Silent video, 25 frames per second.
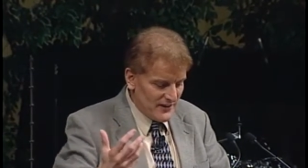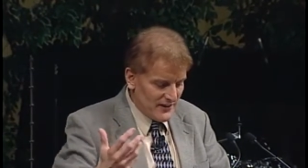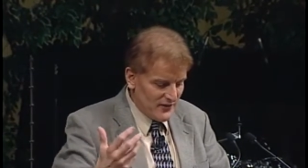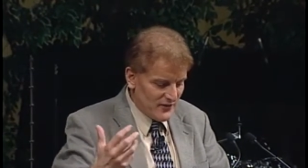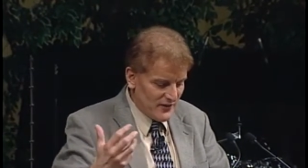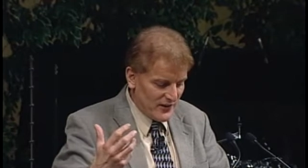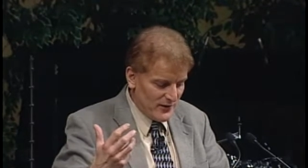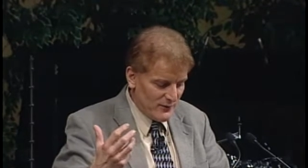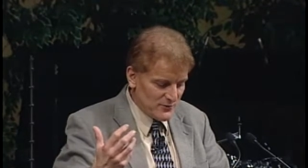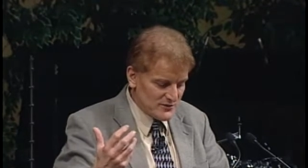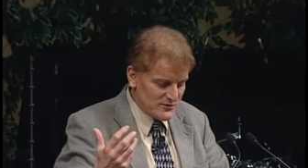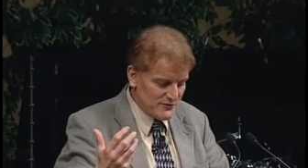
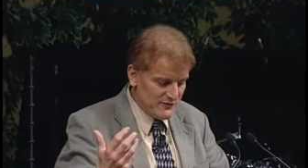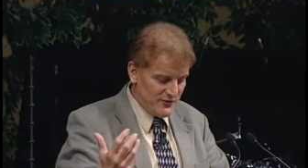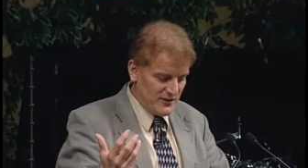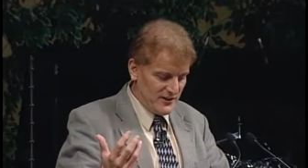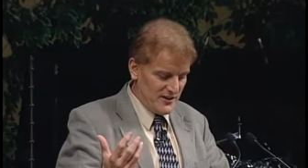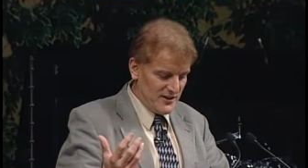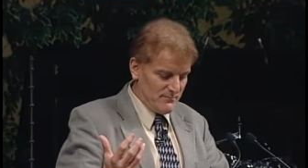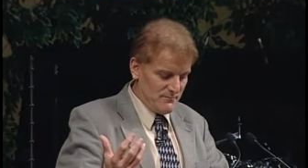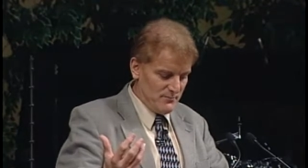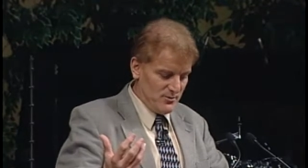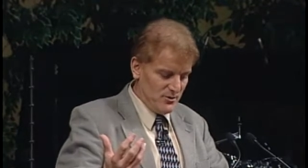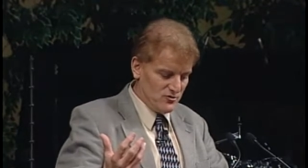You see, it was
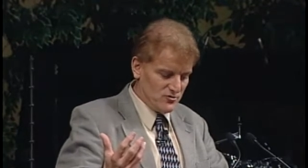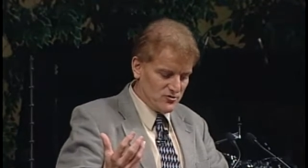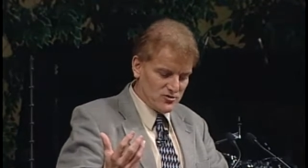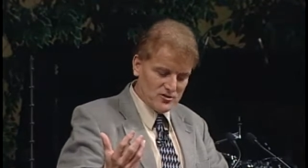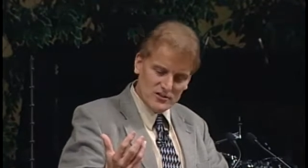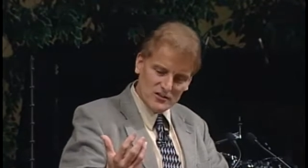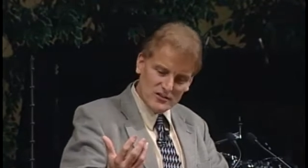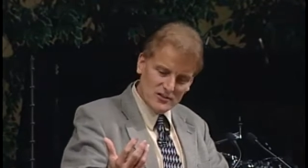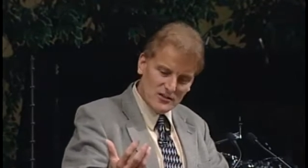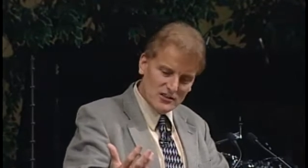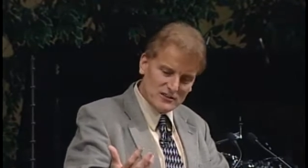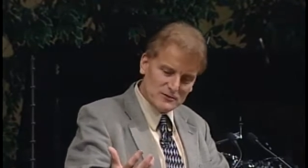Philip who
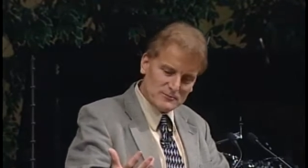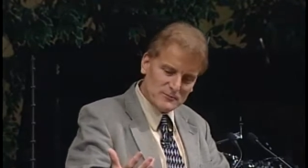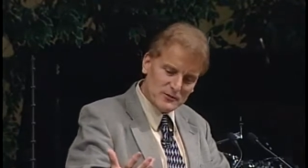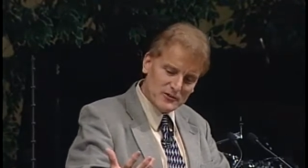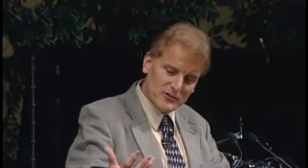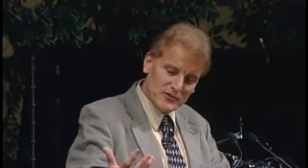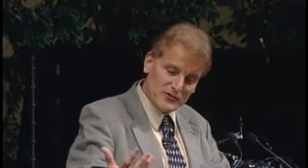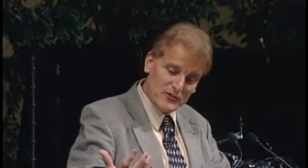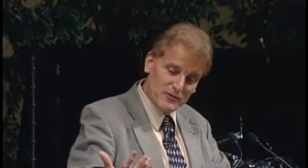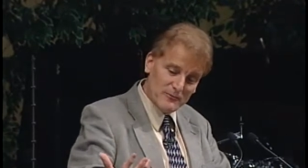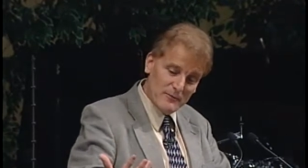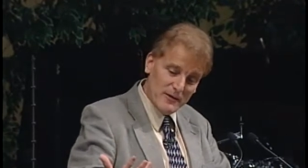took the
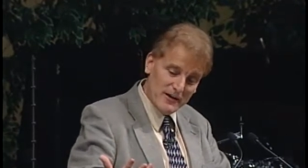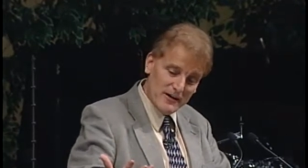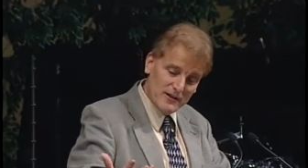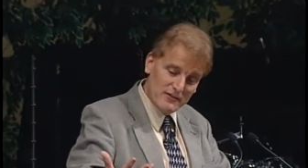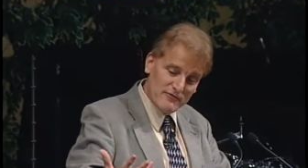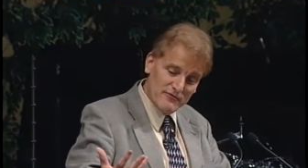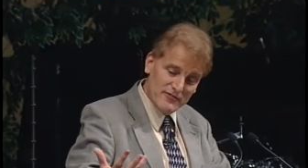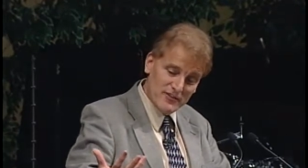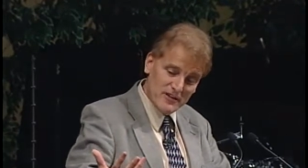gospel to Samaria.